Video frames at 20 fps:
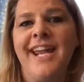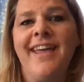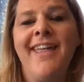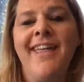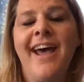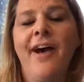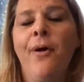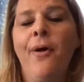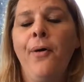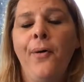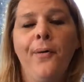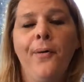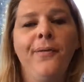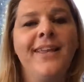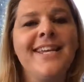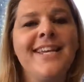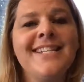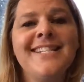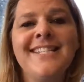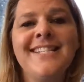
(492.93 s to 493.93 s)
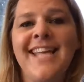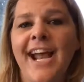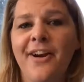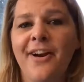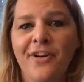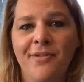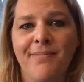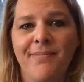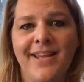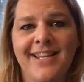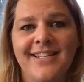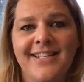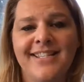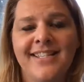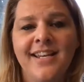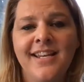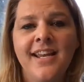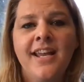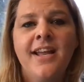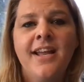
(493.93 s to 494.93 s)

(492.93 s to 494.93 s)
that holy sacrament